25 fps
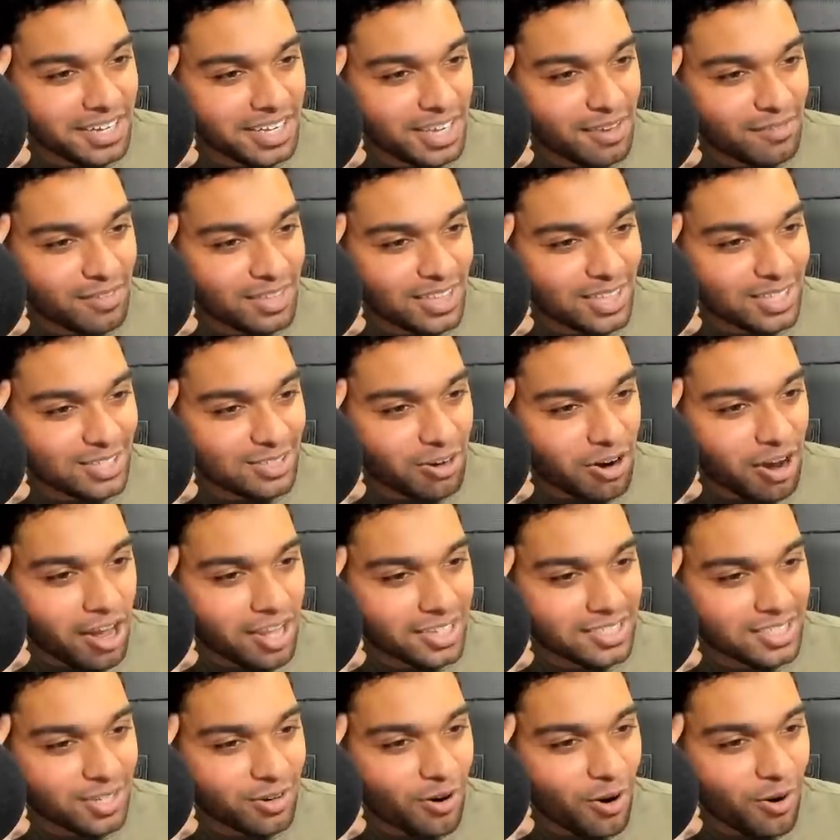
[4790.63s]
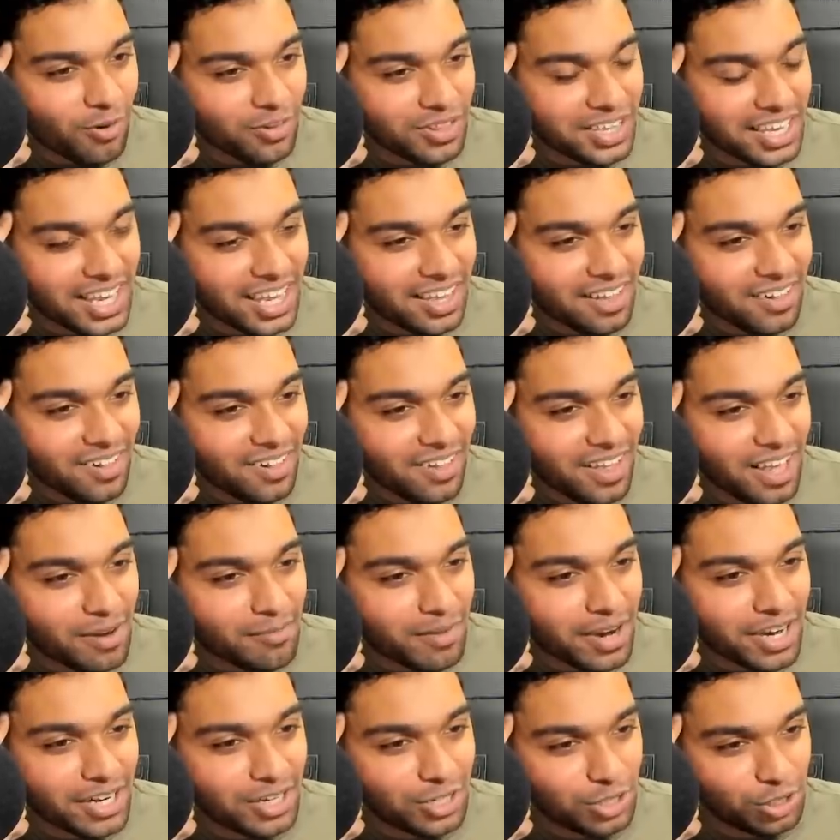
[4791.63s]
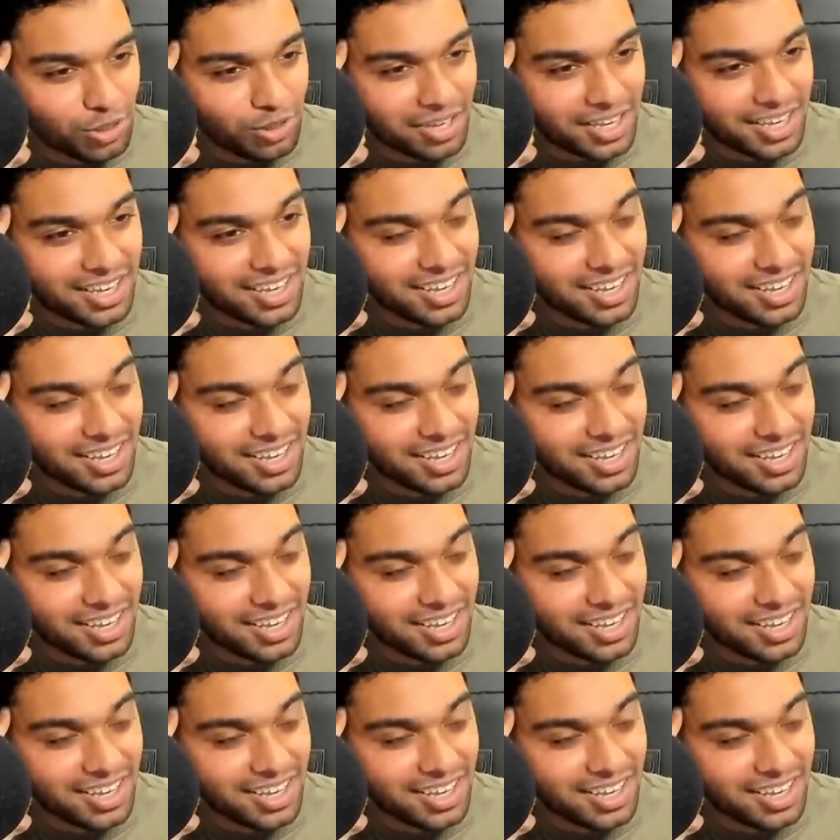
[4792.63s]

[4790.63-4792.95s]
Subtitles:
giving the Straw Hats their only kill, and by nuke.